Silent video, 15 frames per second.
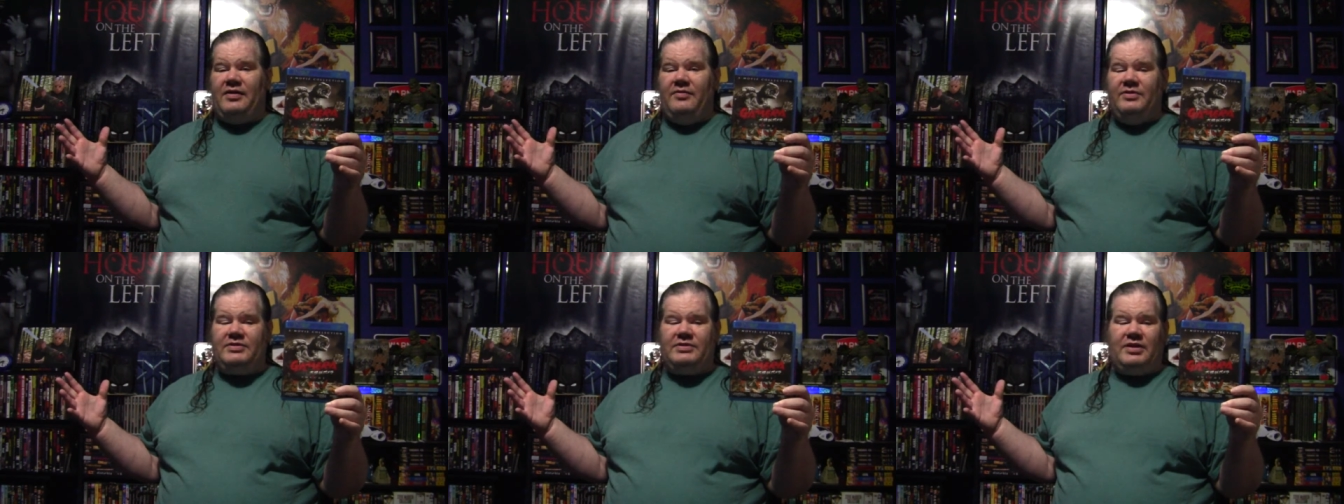
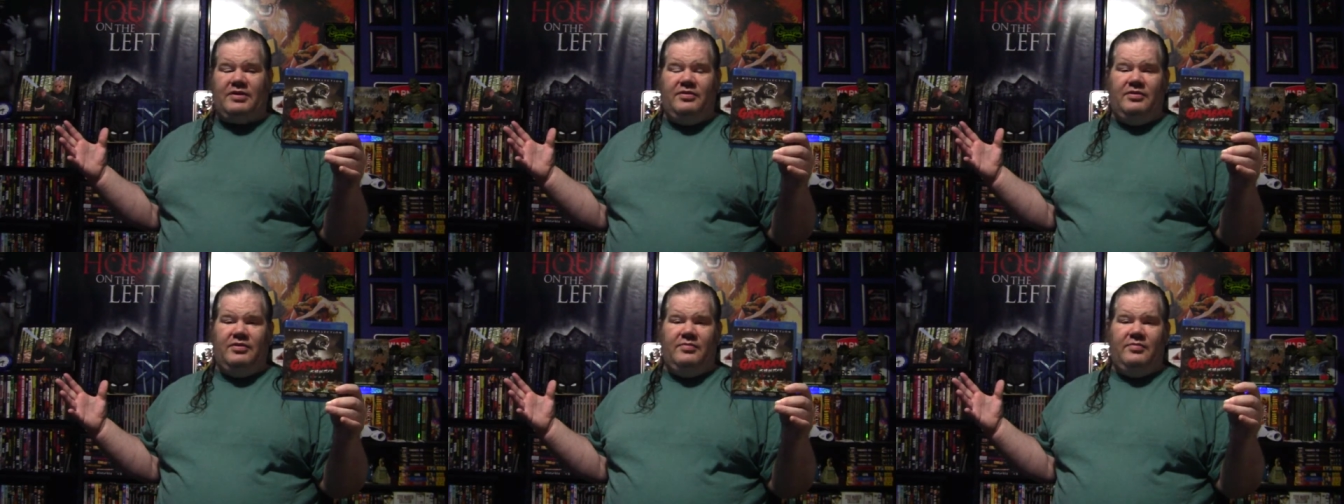I wish I
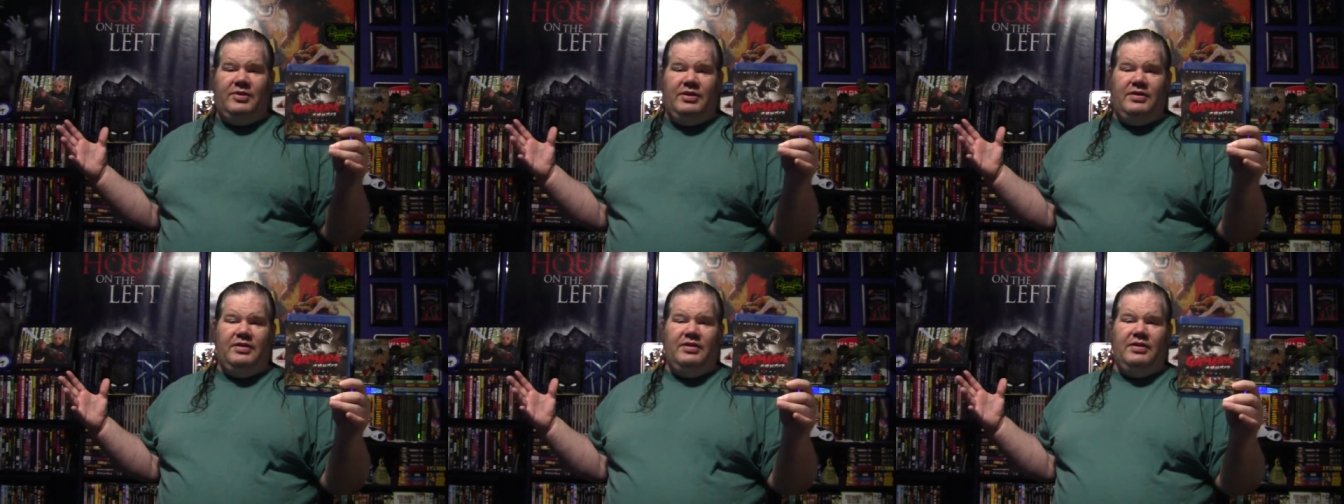could,
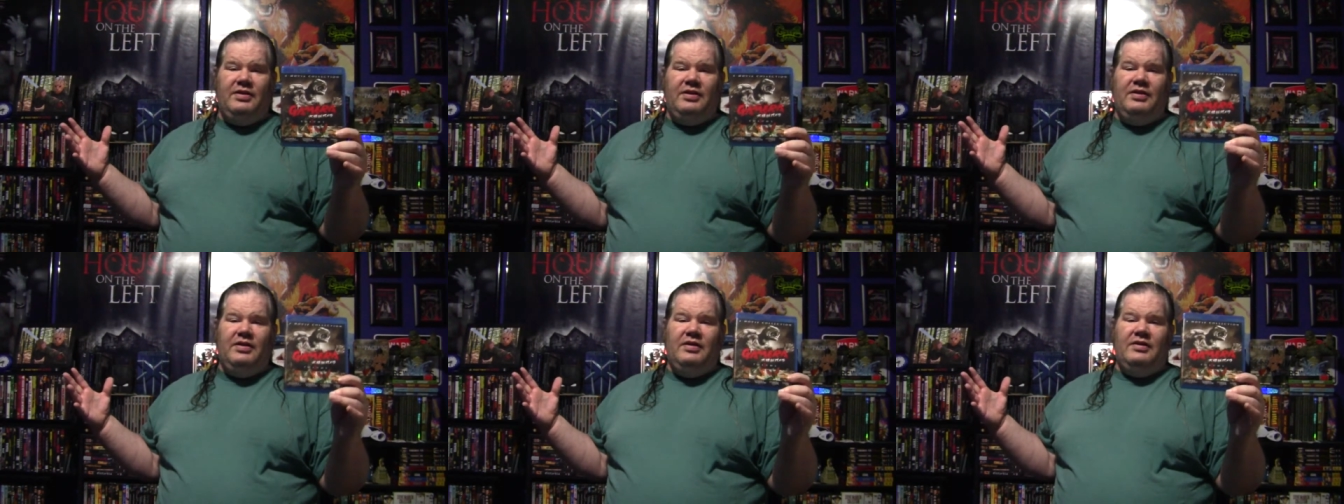but
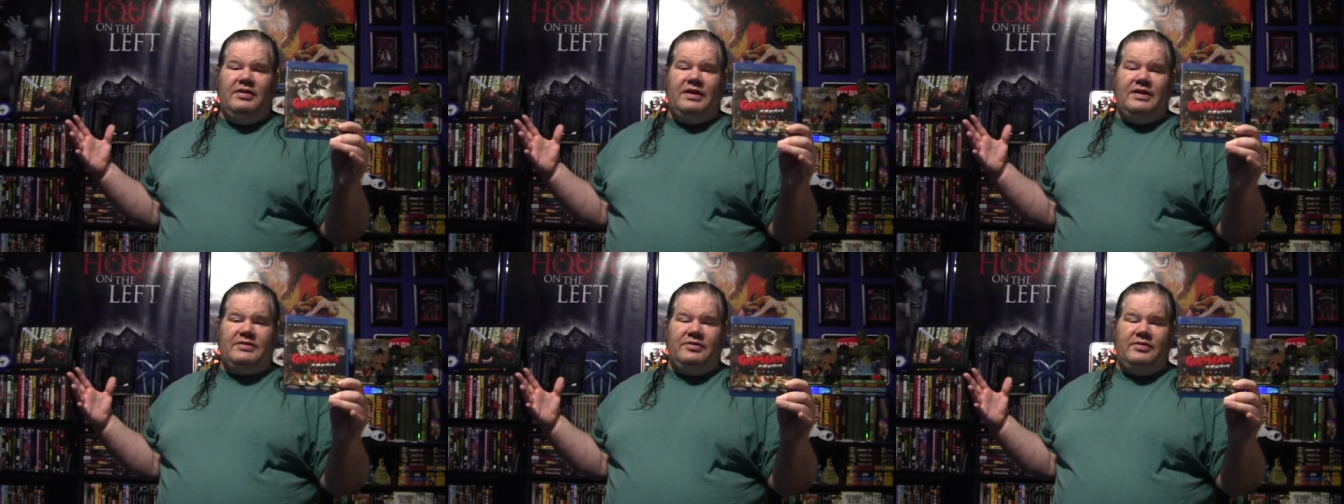
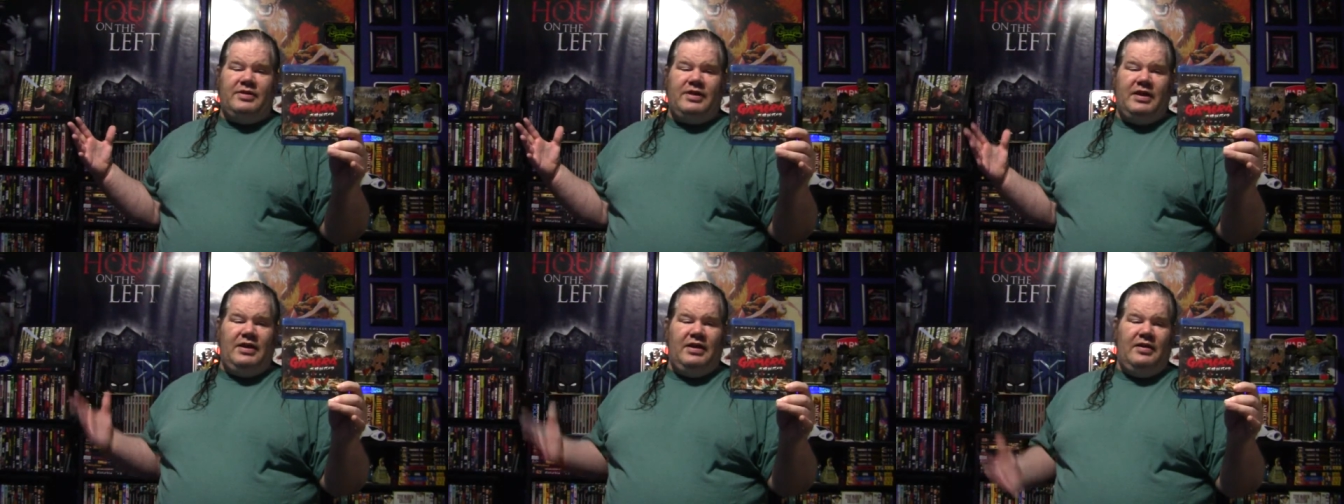that's
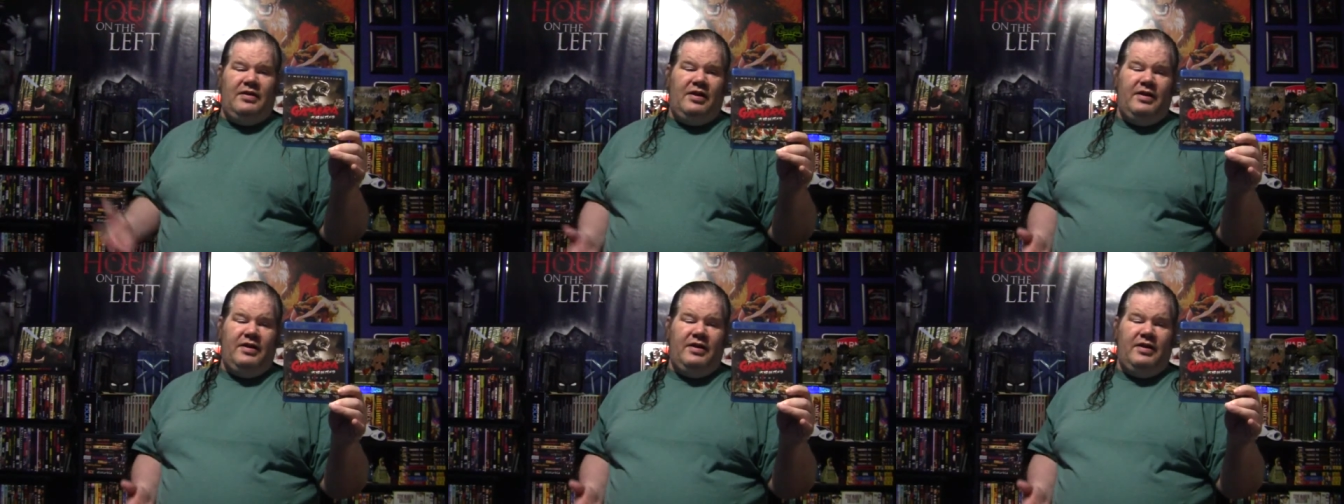okay.